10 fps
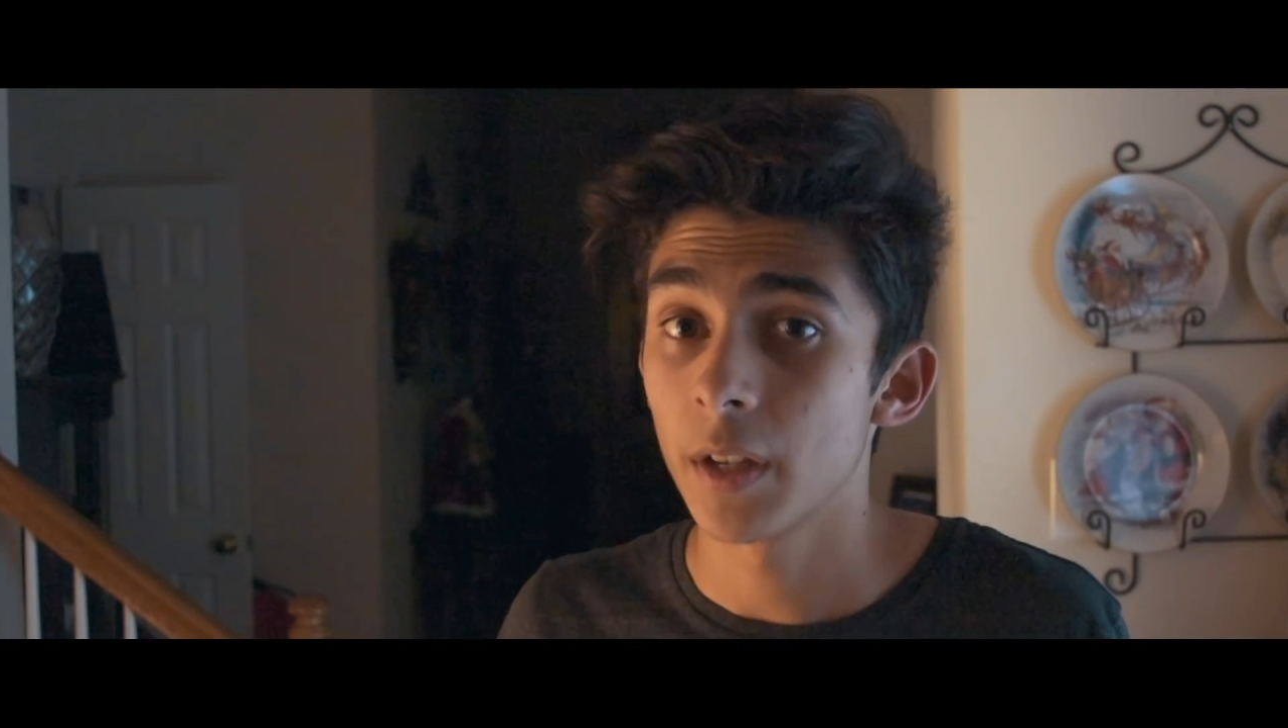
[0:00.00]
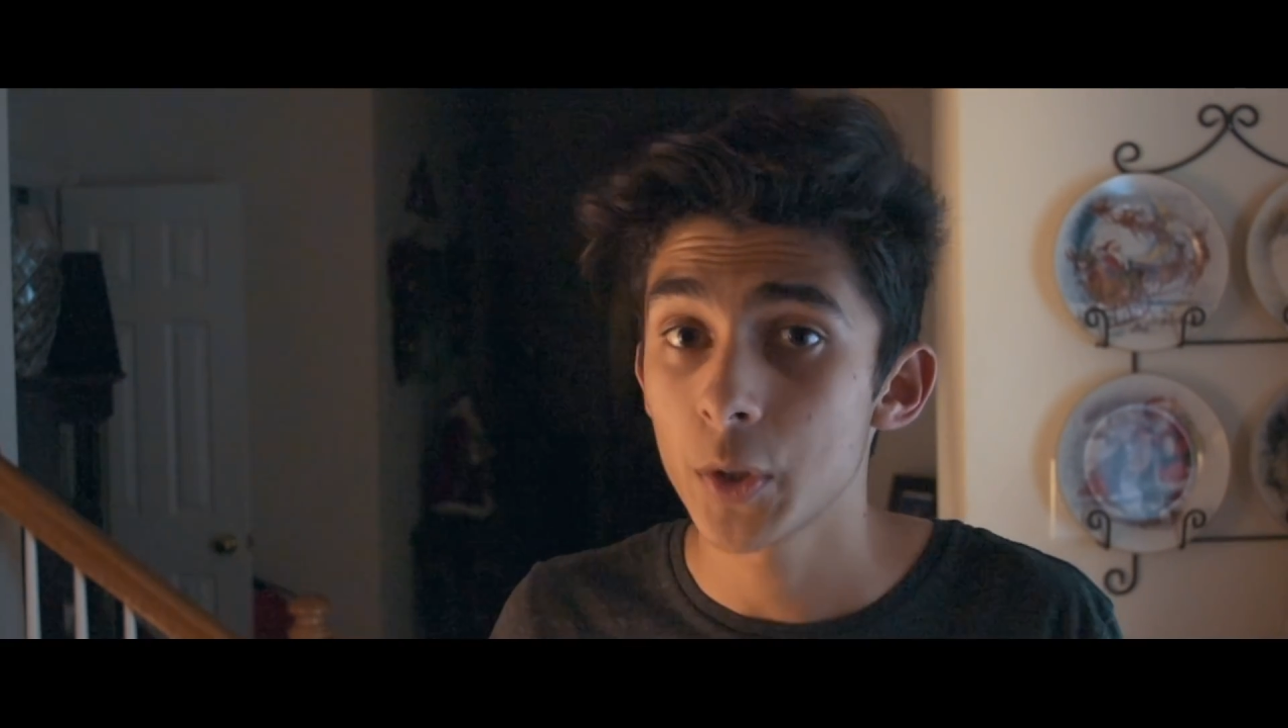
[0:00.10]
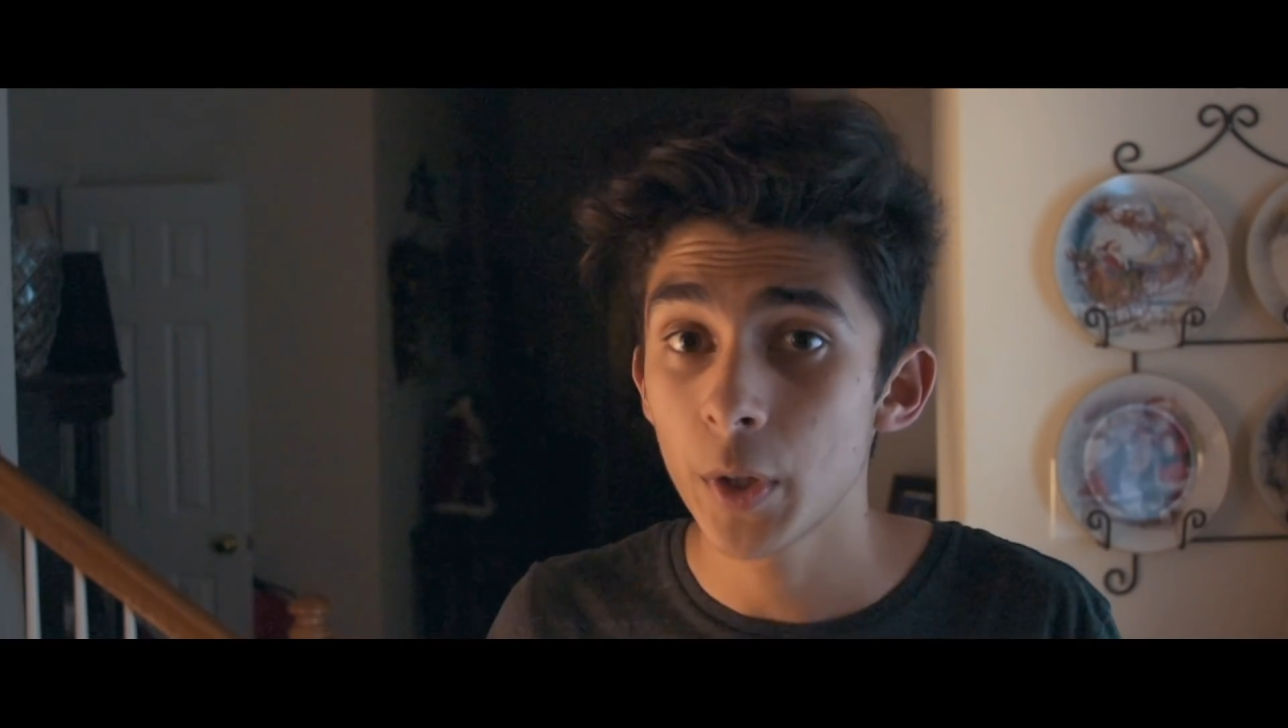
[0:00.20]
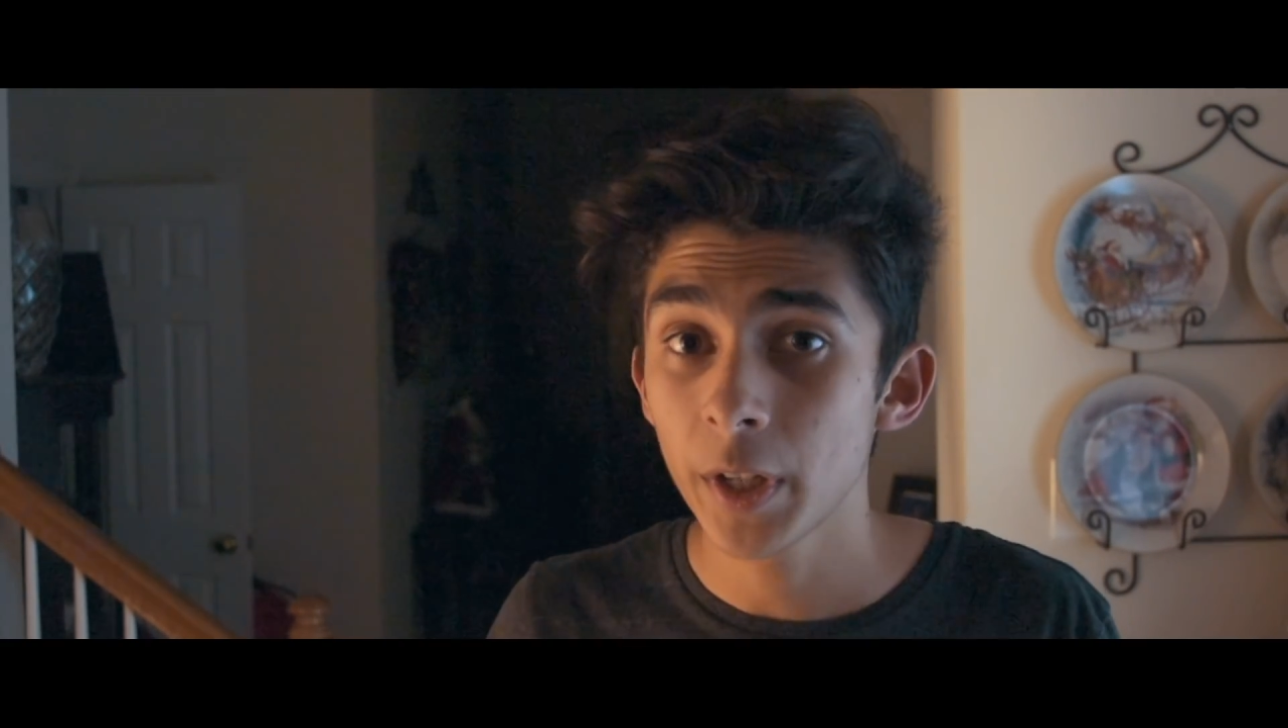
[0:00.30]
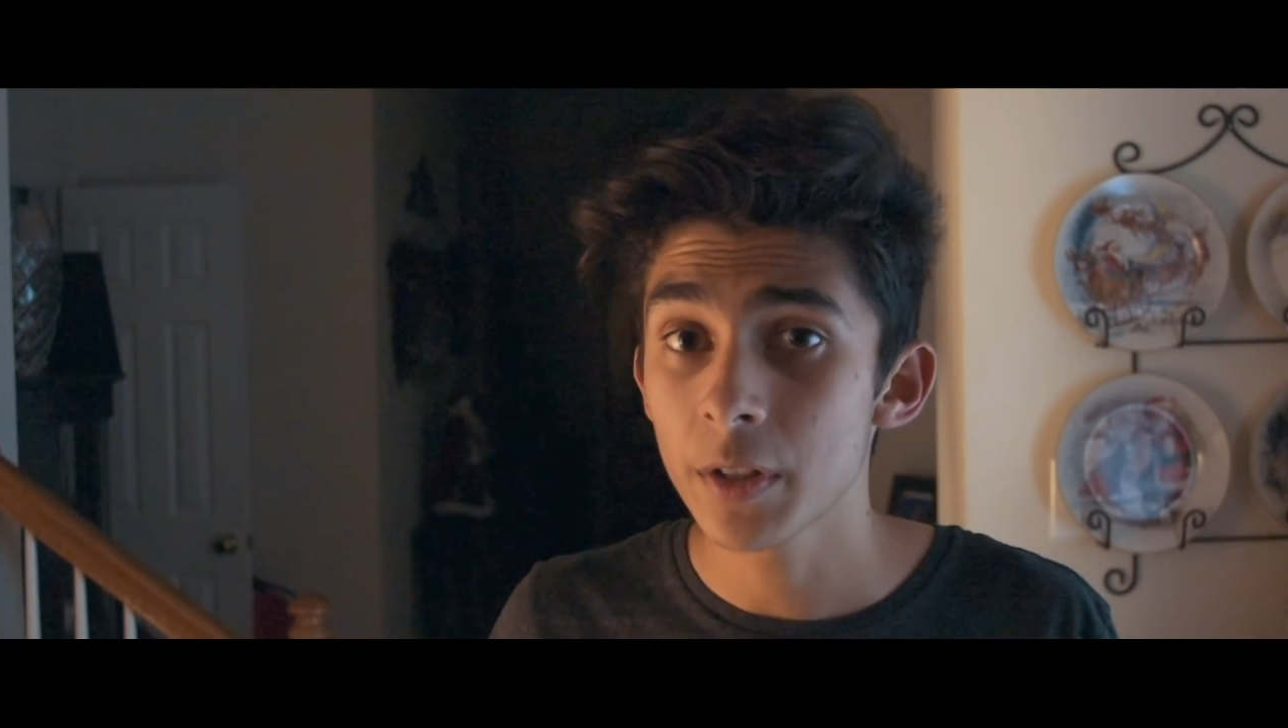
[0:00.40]

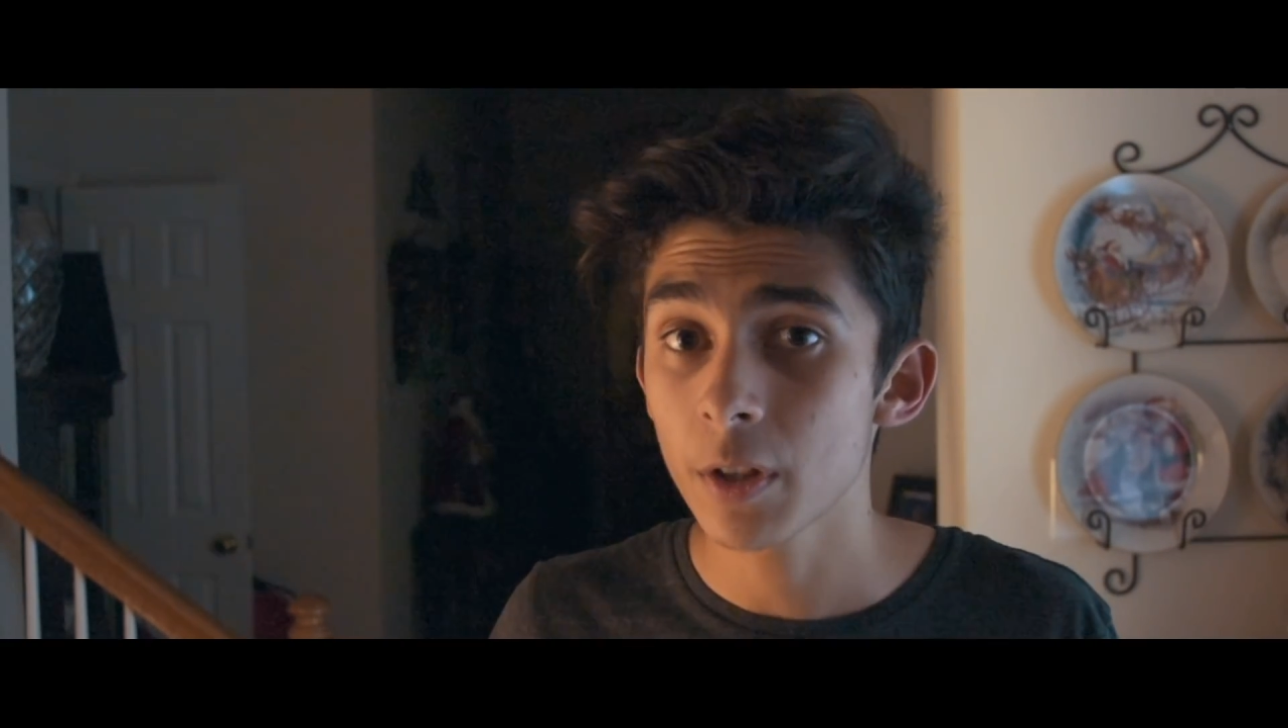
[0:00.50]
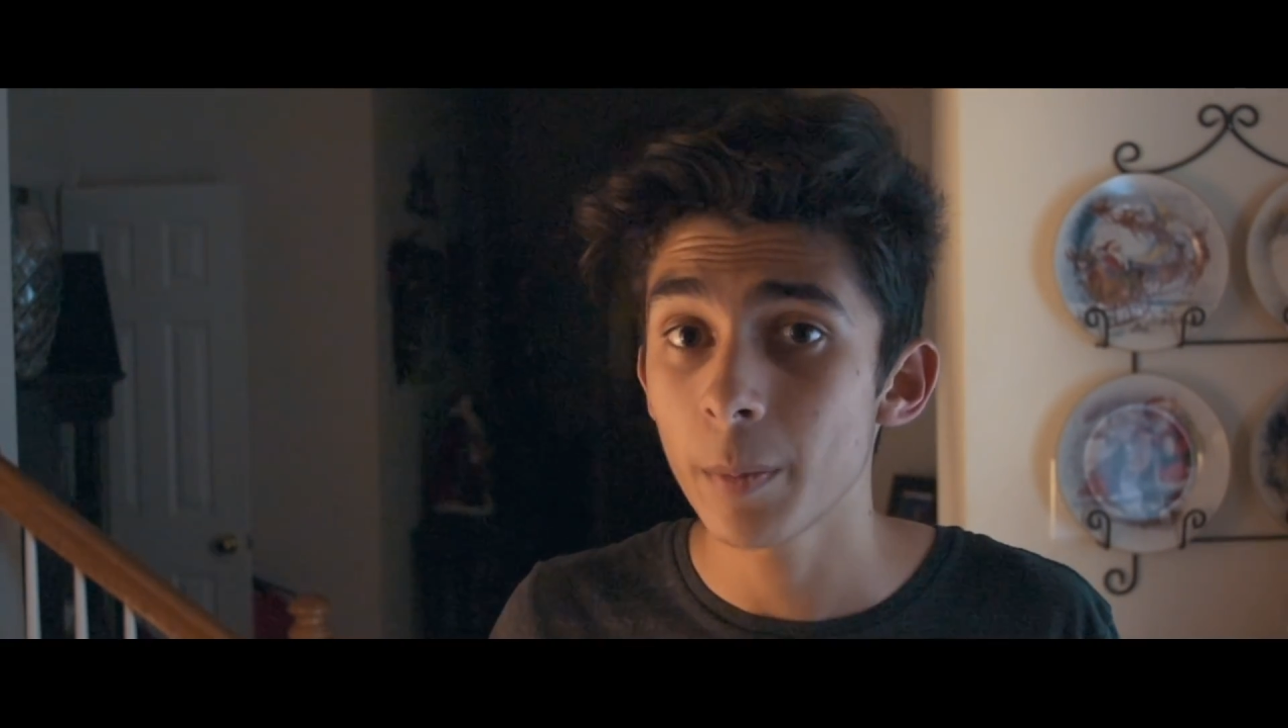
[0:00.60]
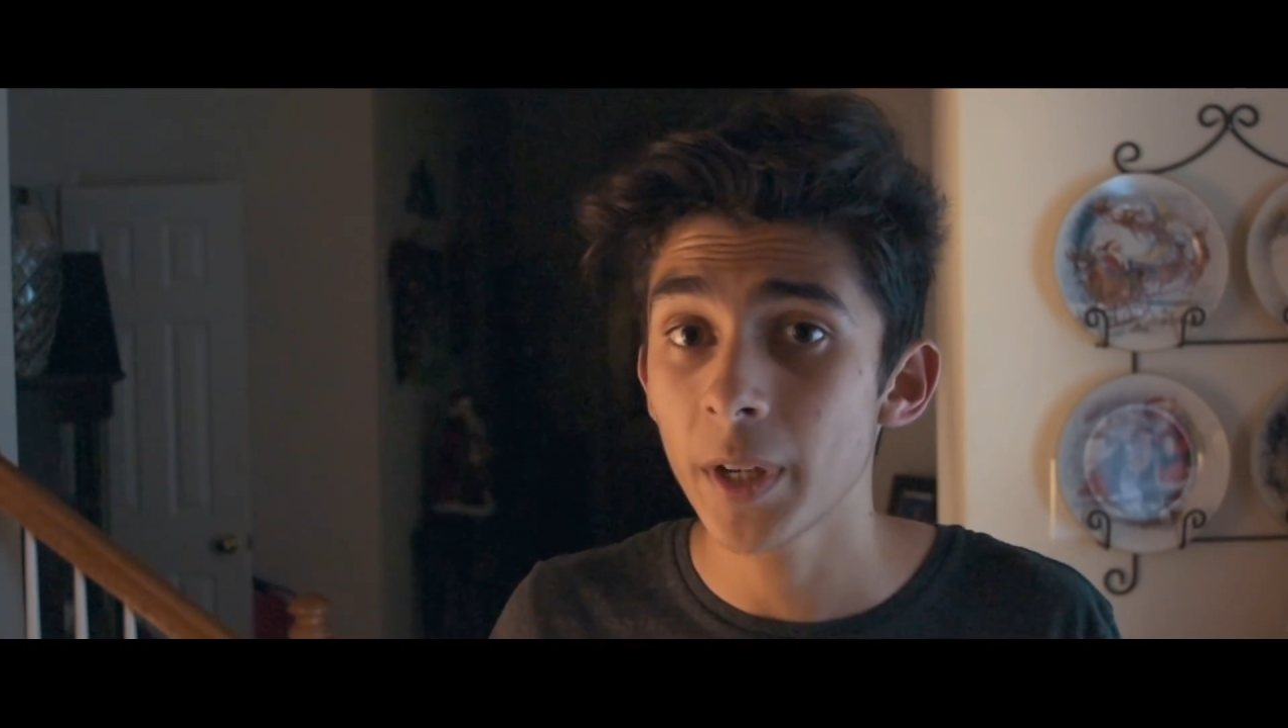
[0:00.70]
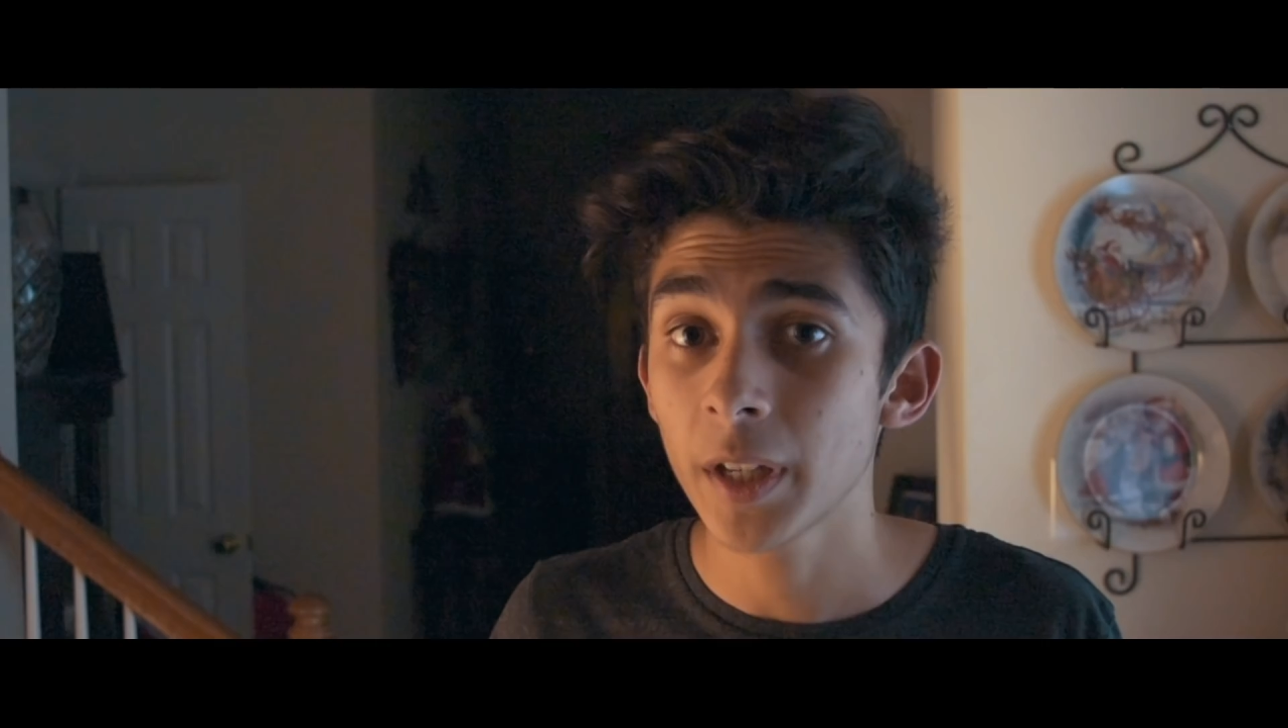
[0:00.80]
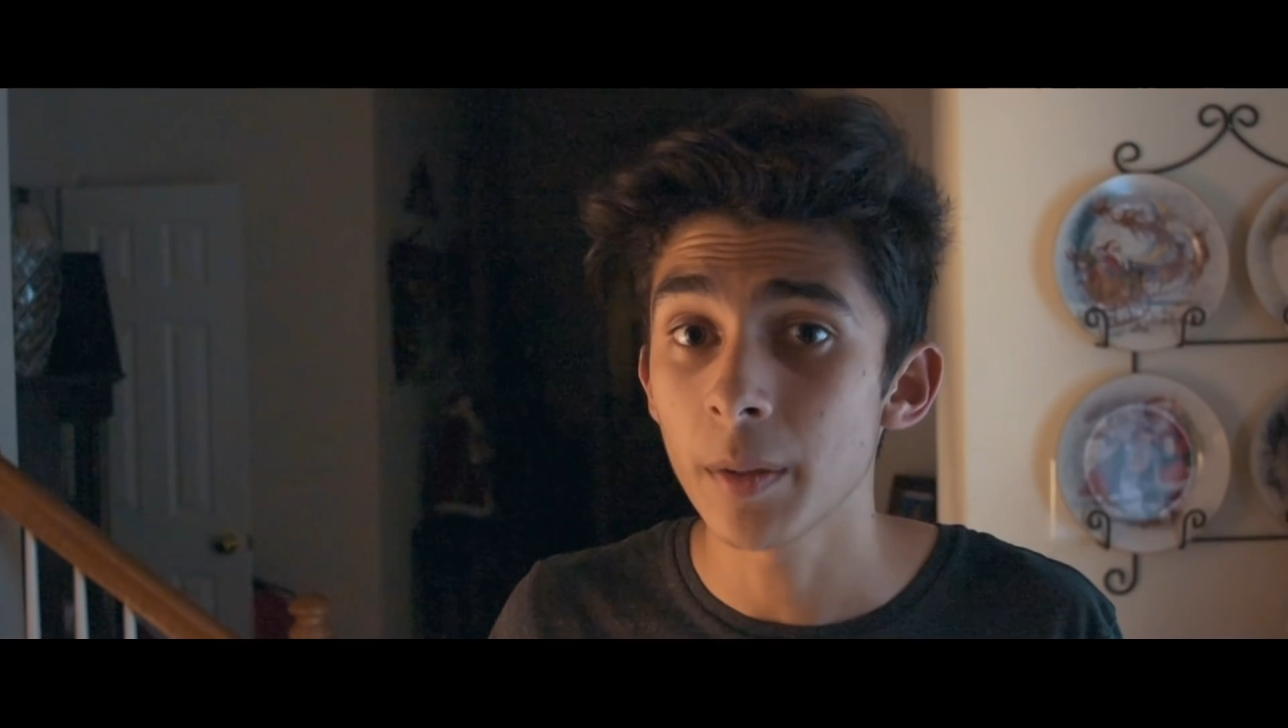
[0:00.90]
so they could
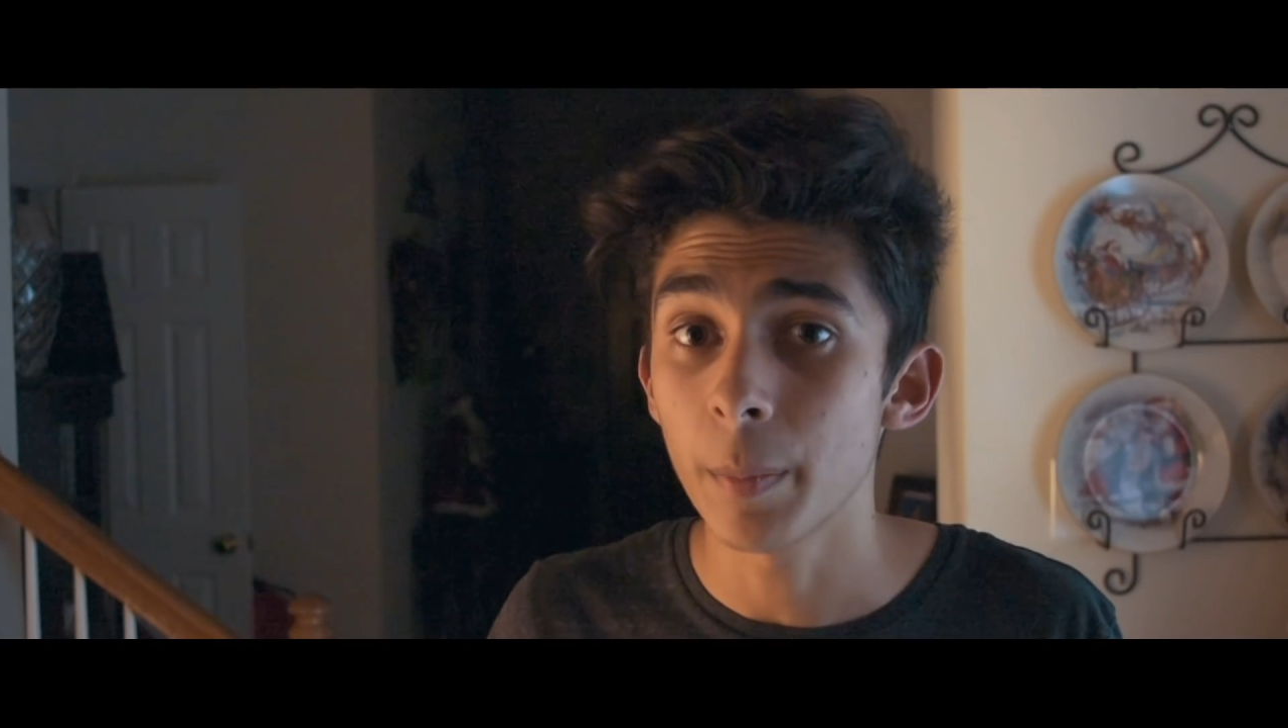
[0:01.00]
start making a